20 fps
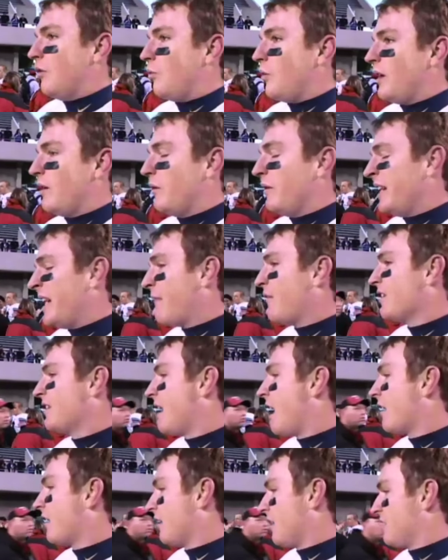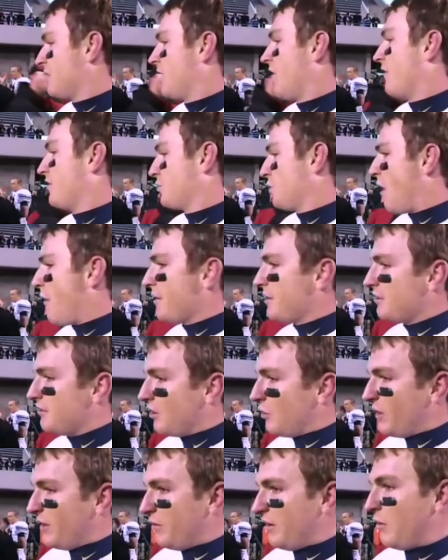We, we never doubted ourselves. We always knew
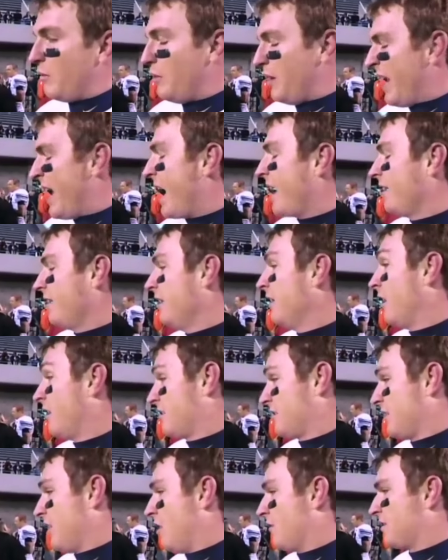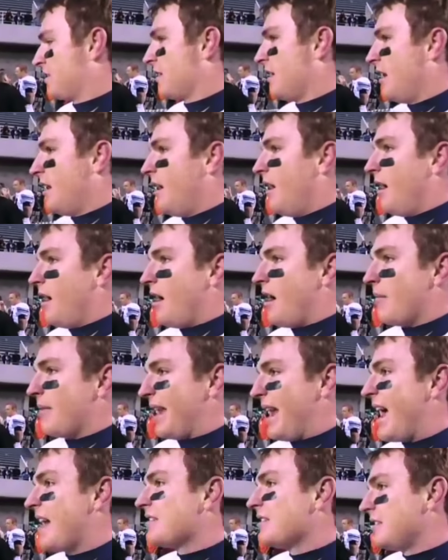that we, were, we had it in ourselves. Um,
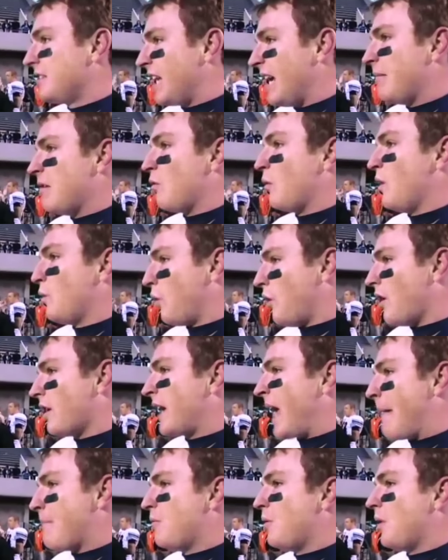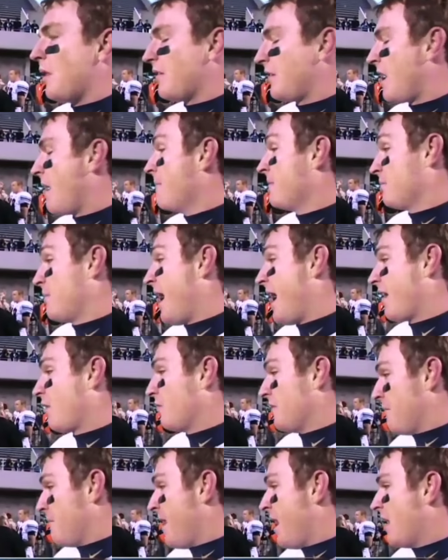but as a team, that we were capable of coming back
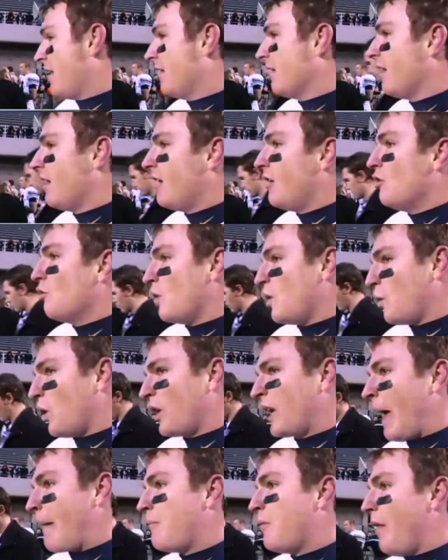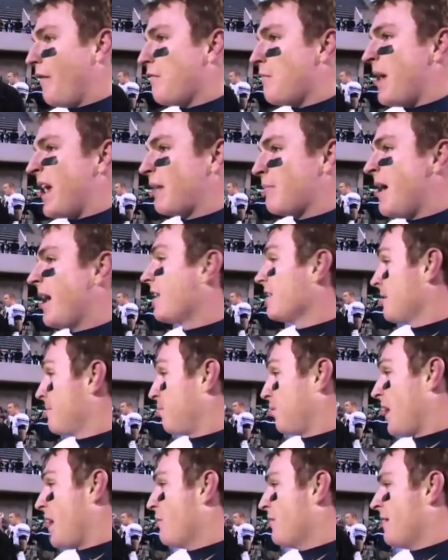when it mattered. We were capable of make, making a
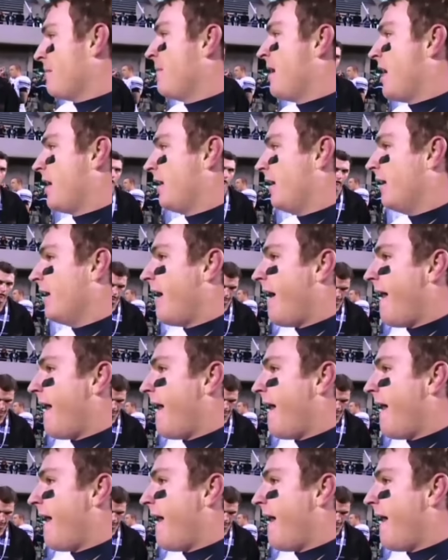play when it mattered.